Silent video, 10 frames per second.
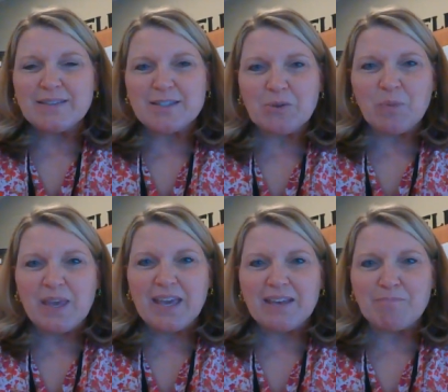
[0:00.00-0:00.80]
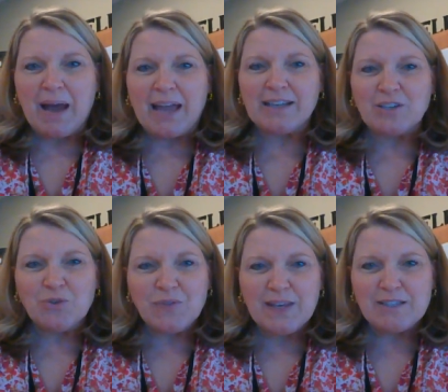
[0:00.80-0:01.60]
so we can buy
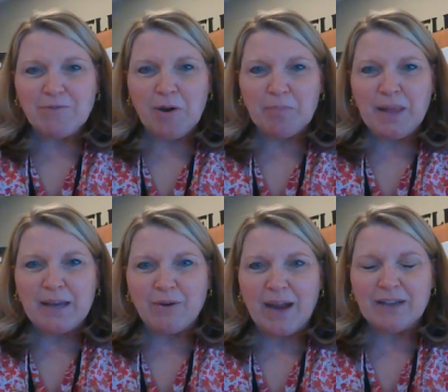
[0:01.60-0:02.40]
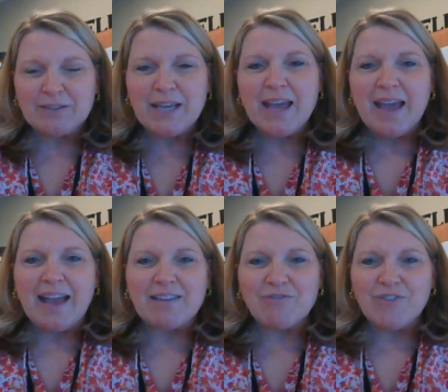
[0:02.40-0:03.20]
new things for our playground
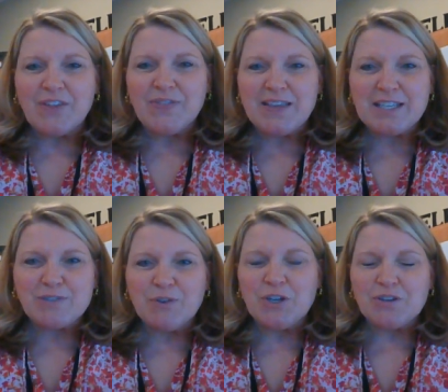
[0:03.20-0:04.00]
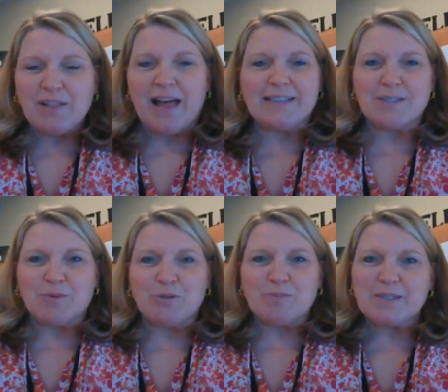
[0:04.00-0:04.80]
and fun things for your
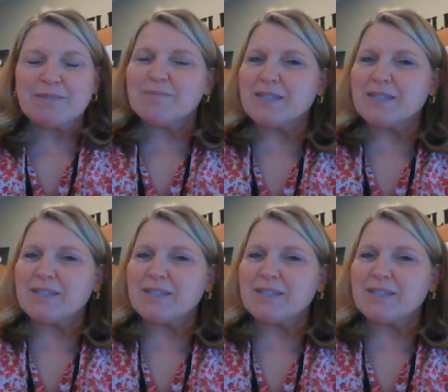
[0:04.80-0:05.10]
classrooms.